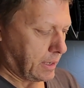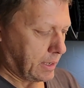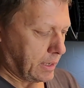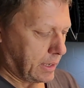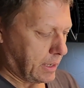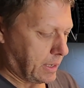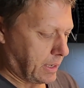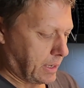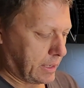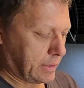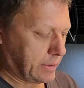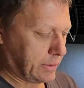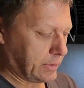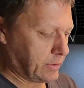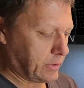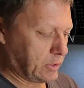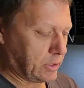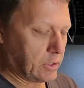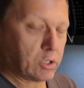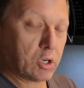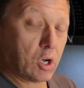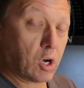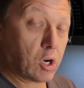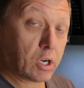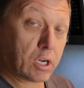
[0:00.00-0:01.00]
And you're
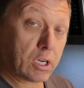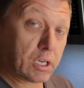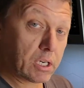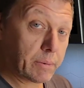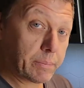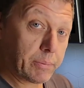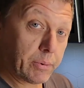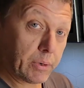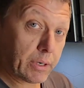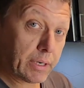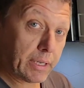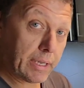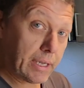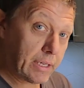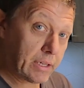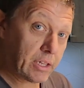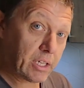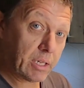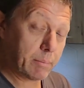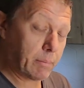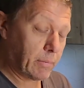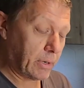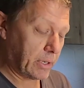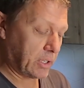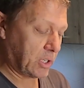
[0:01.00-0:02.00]
not going to put it in the
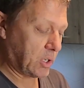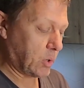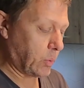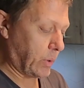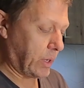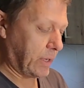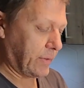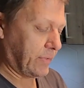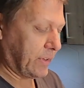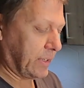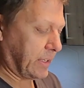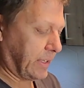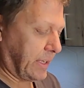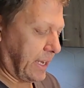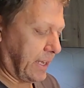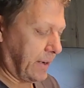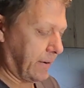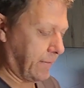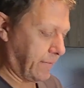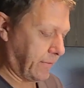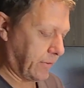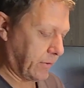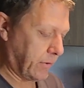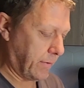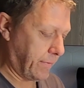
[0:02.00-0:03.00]
microwave again
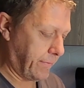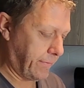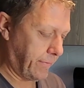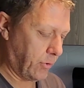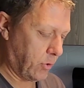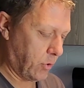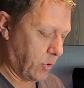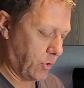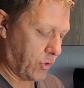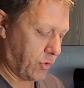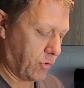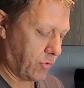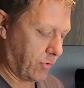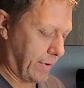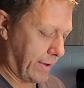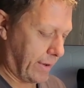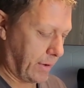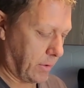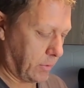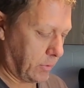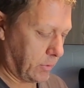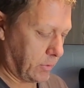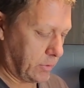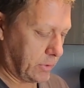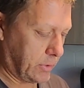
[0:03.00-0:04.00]
for a fourth
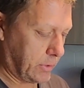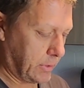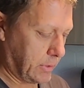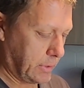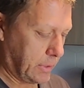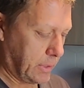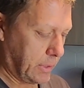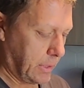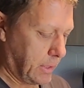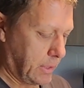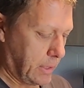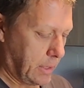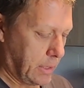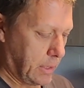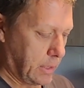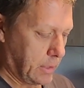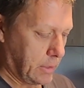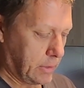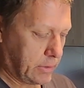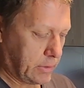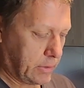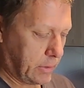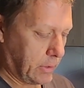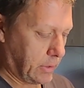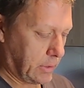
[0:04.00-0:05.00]
round.
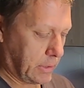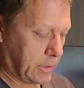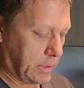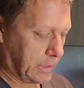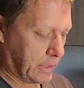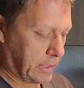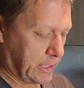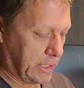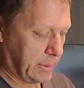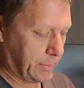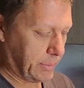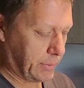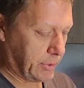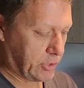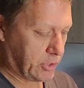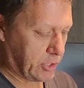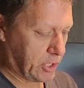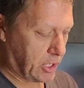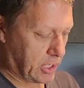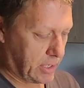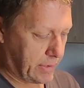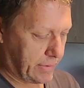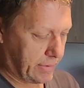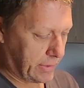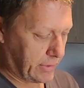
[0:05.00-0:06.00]
So you're going to keep
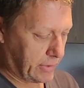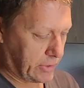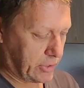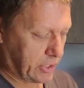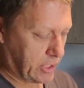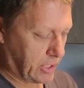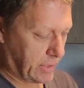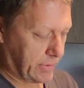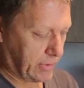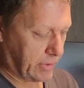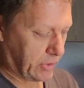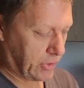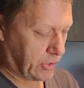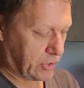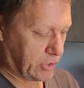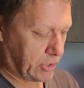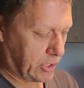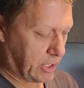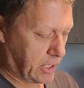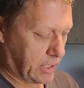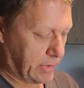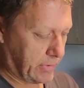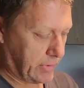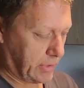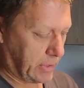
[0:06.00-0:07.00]
stirring and stirring and
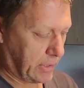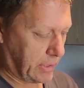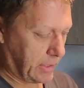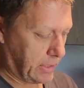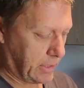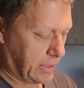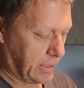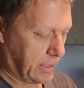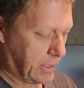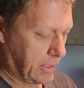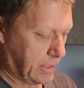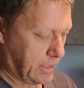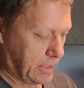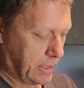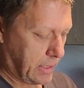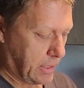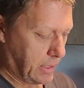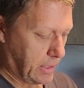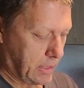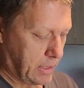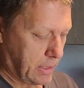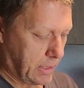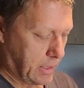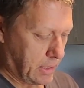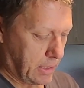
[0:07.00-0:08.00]
stirring
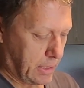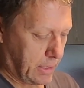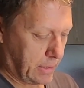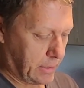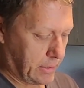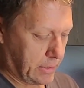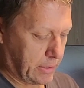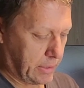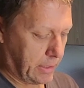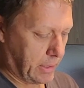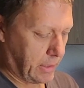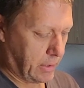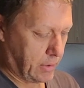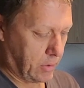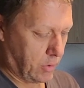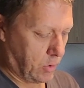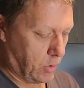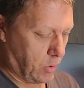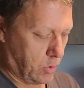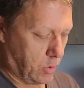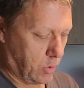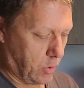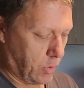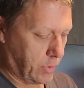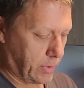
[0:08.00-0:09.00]
until
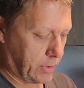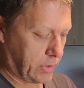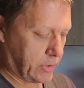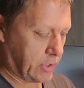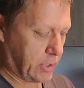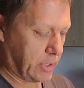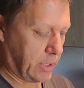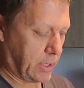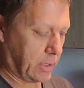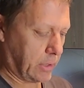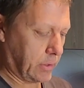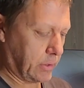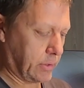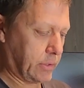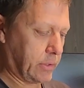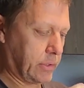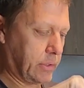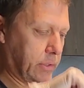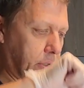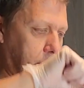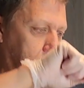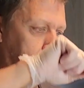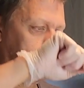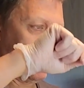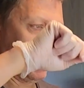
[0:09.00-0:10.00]
all the
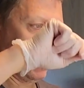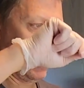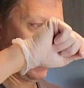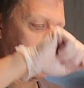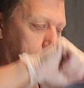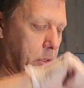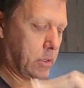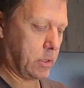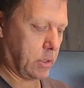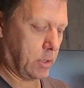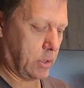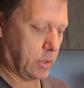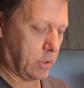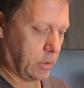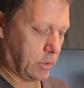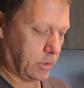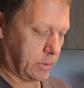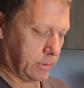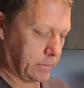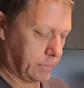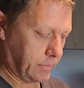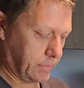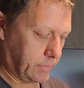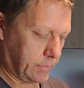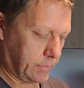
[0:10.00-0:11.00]
chunks are gone.